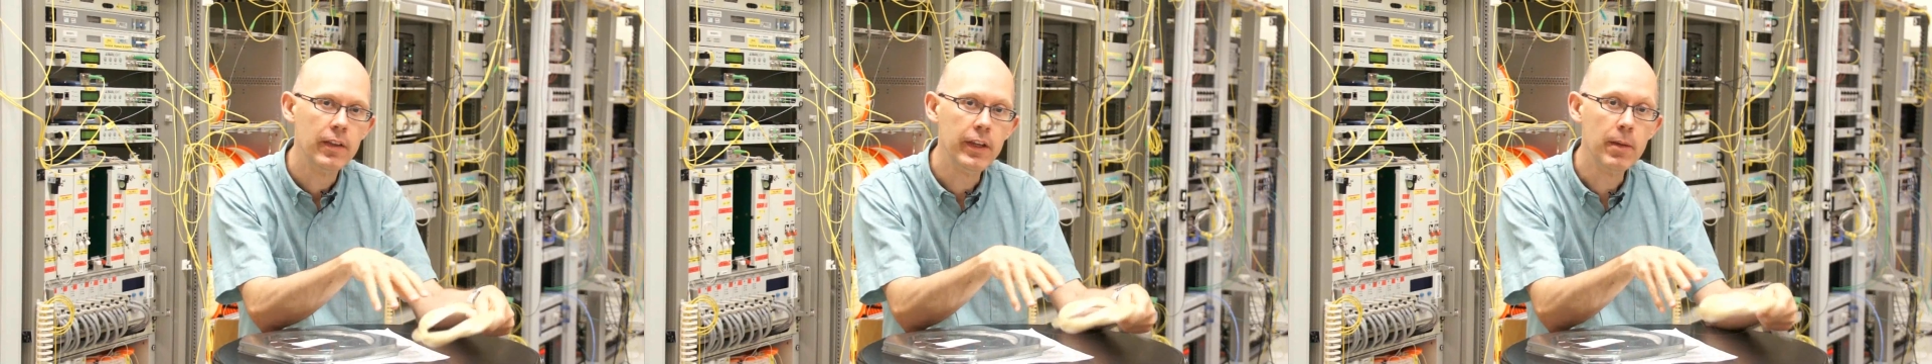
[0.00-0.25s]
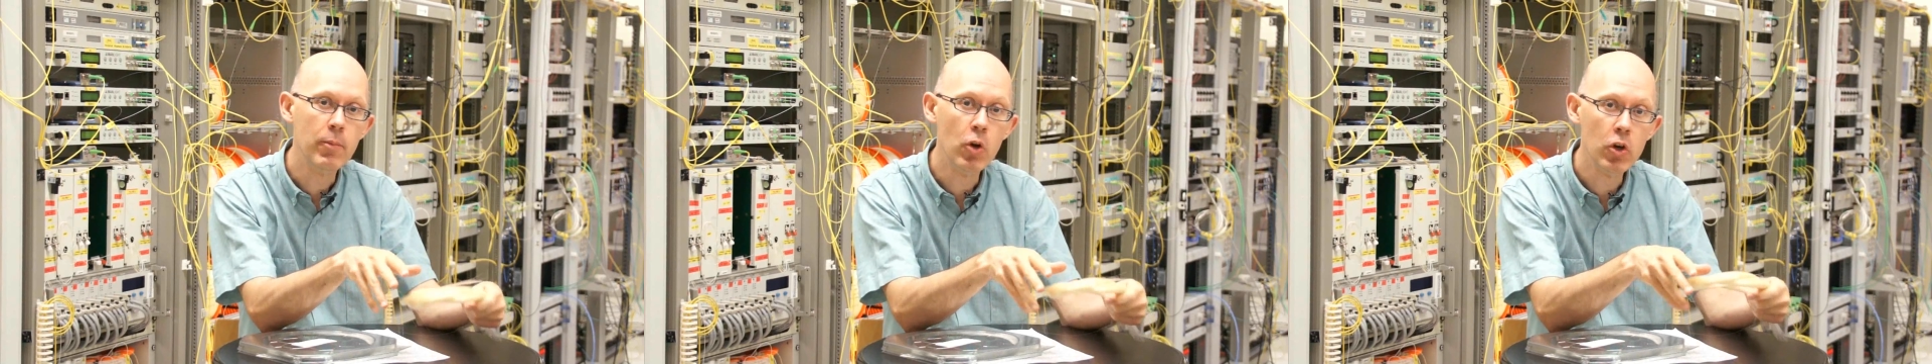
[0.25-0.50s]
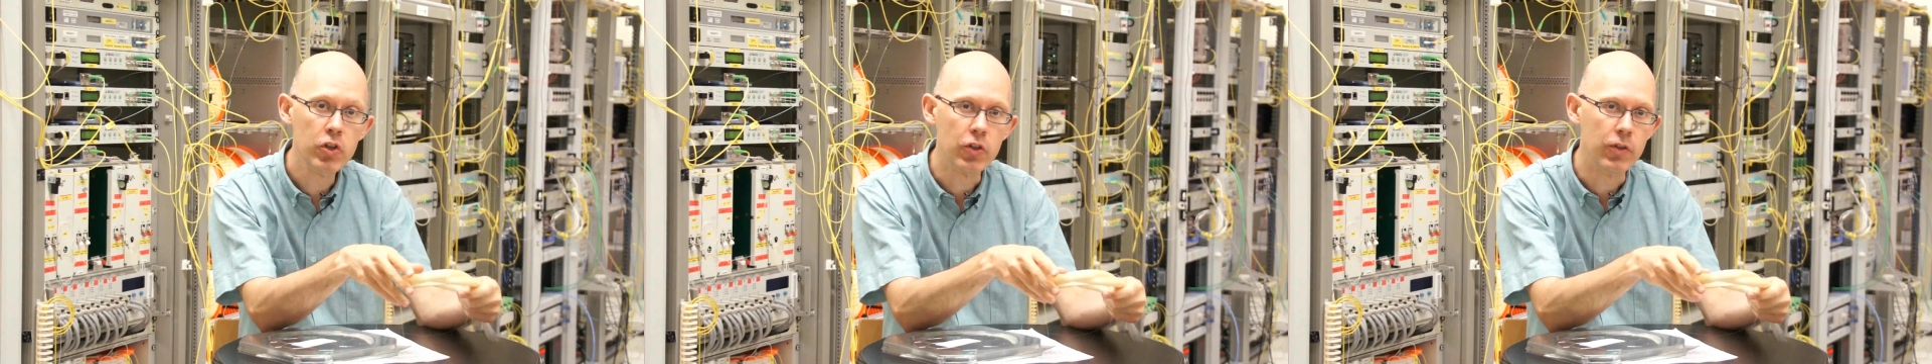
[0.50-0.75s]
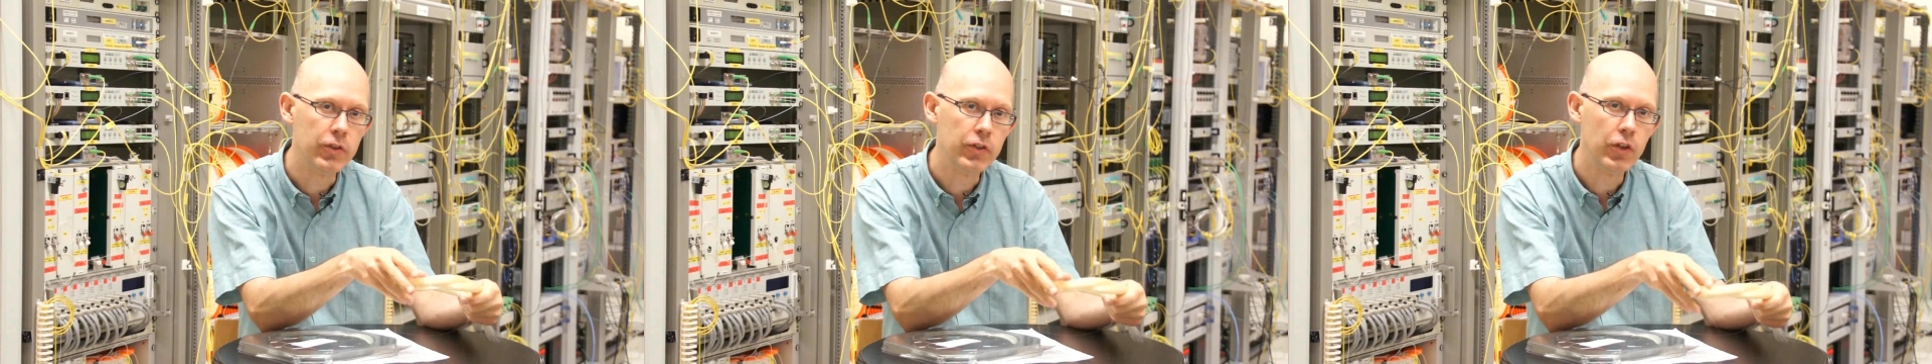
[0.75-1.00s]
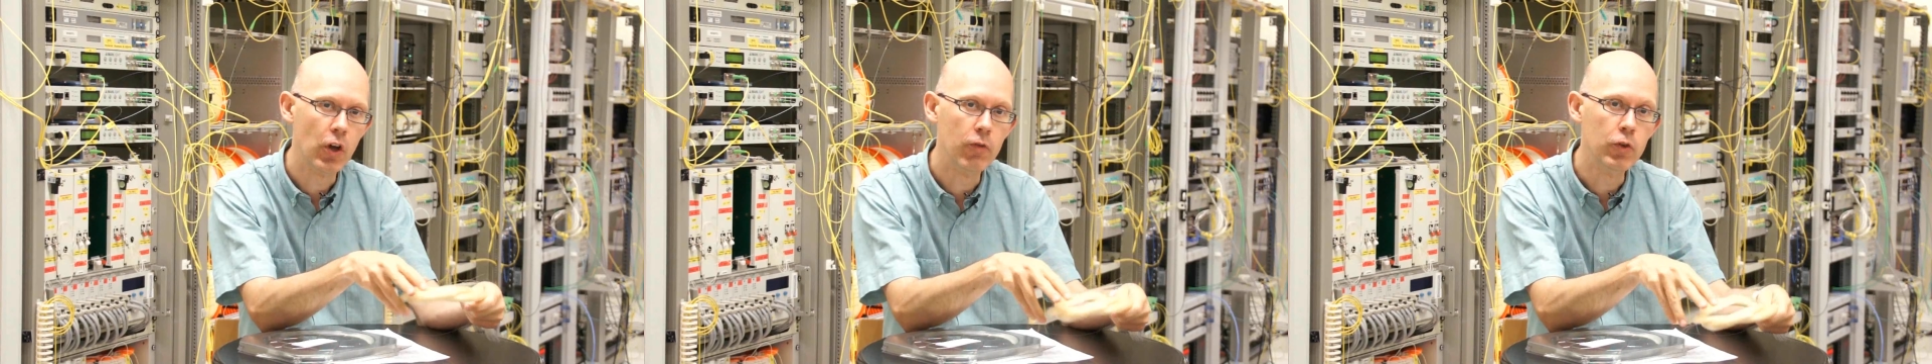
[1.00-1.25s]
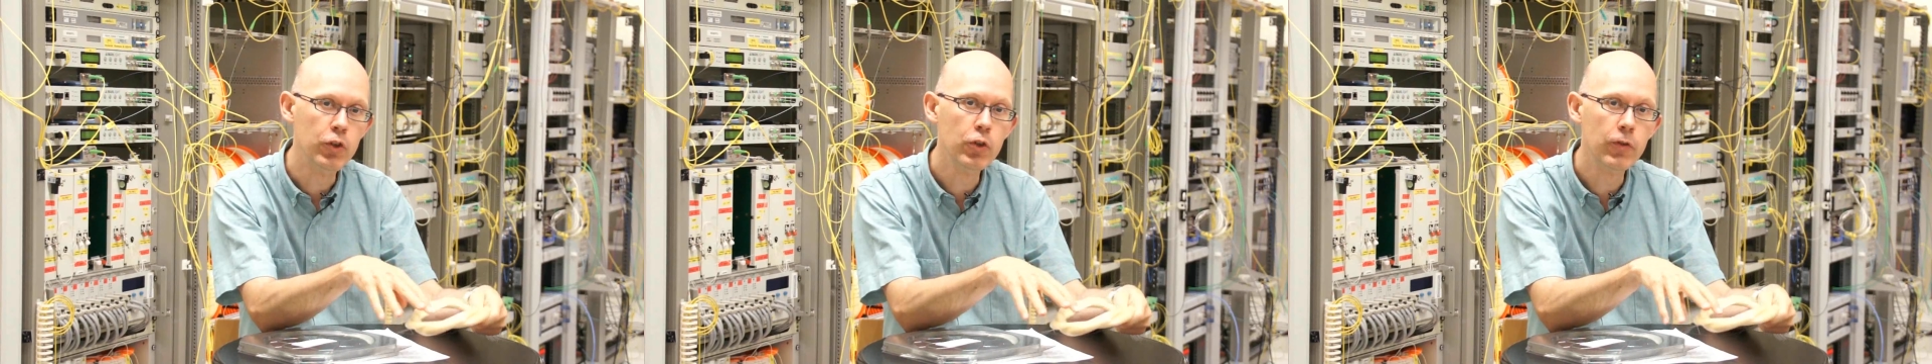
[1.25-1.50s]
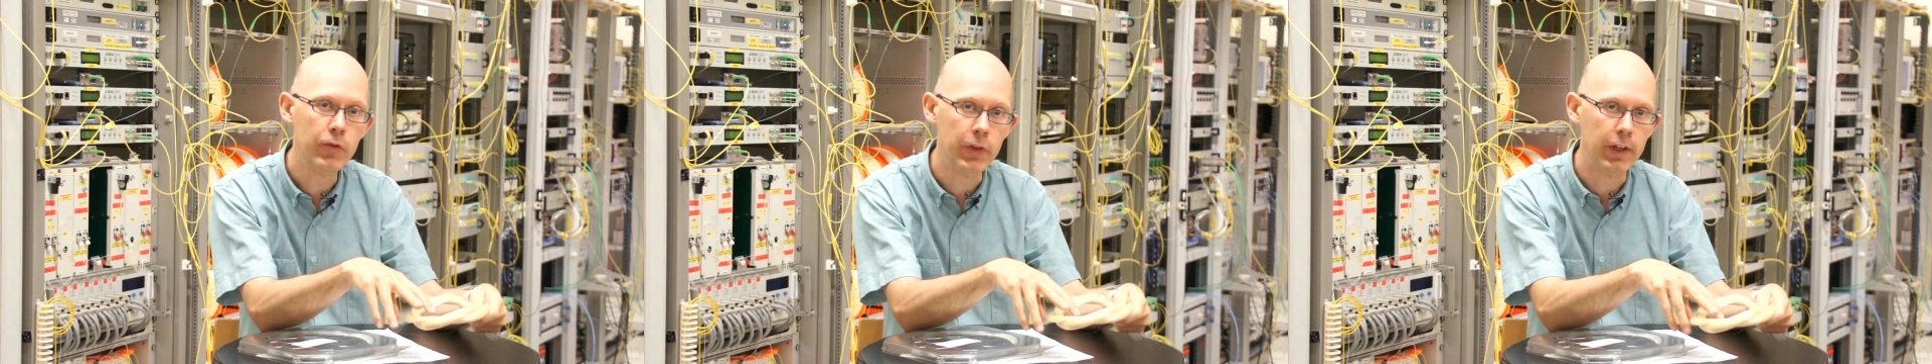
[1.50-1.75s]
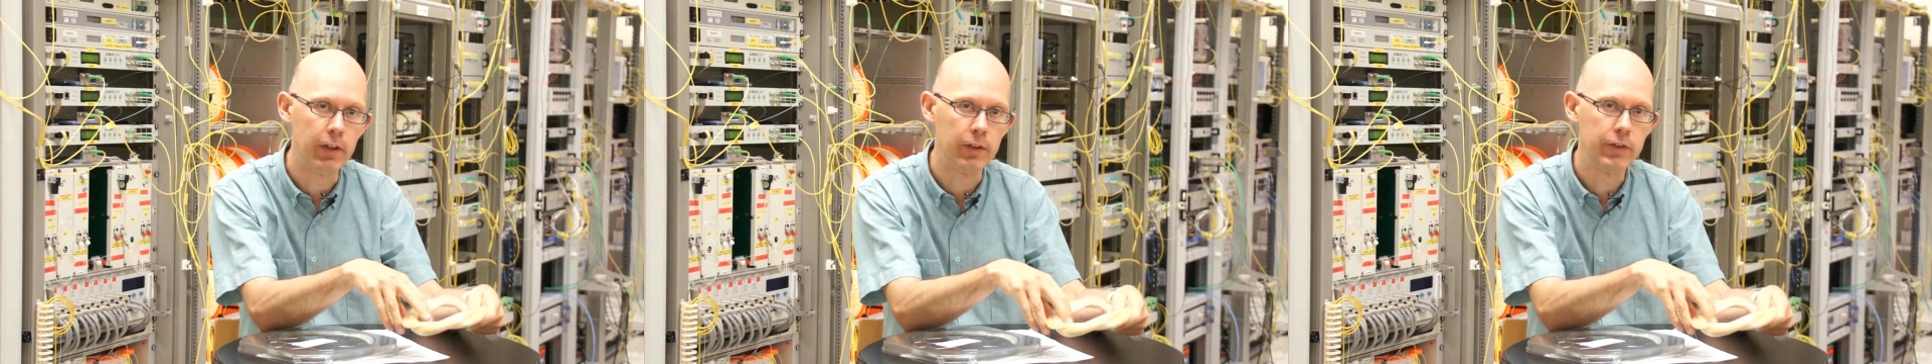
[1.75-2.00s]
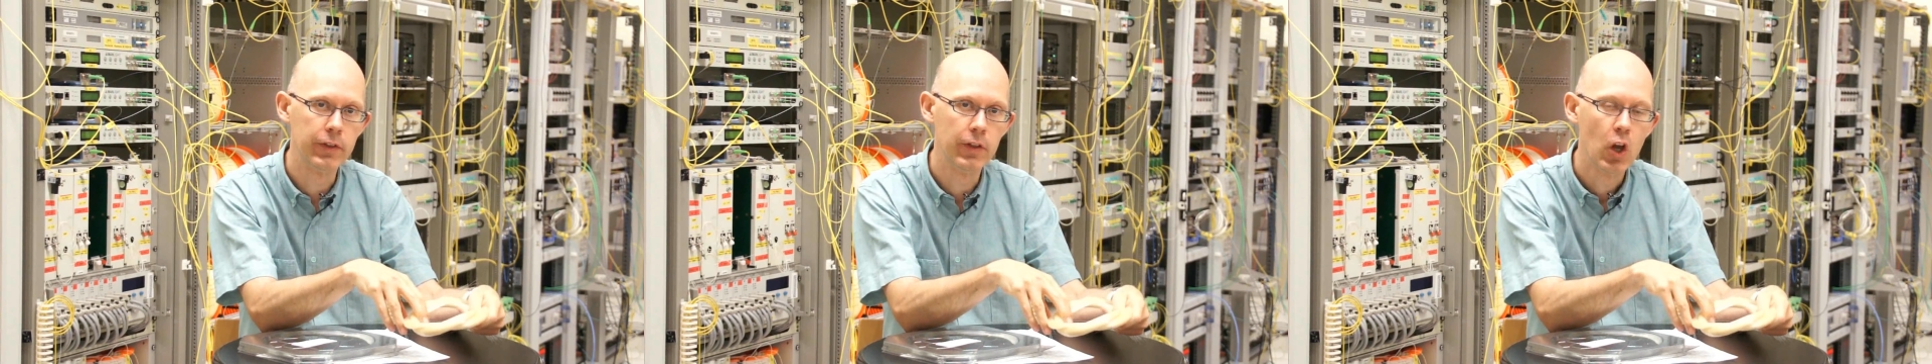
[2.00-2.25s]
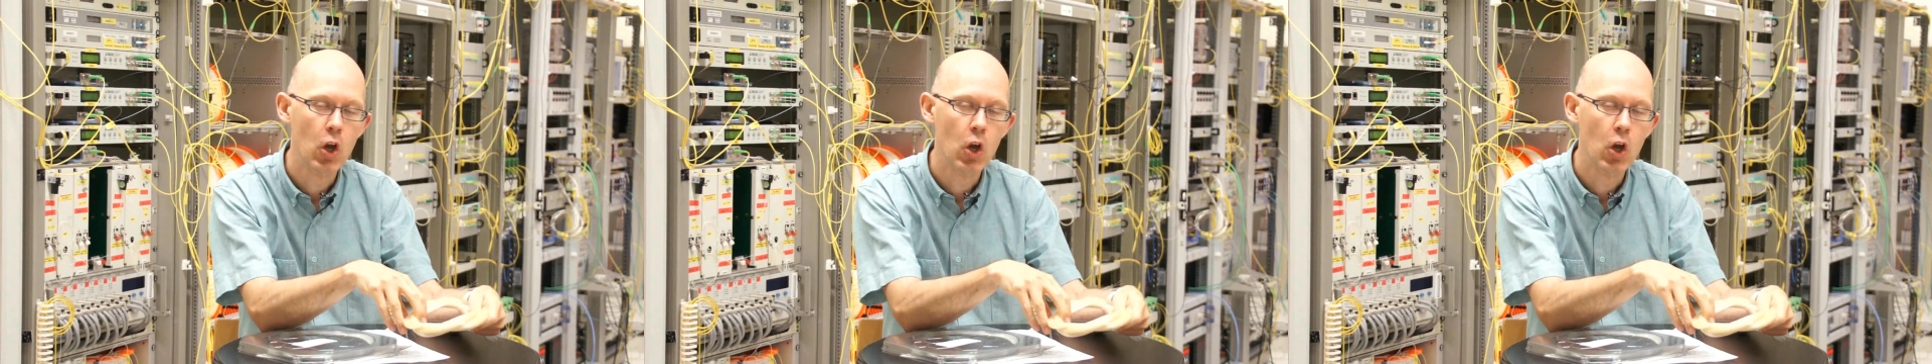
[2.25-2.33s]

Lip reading: the emergence of a new field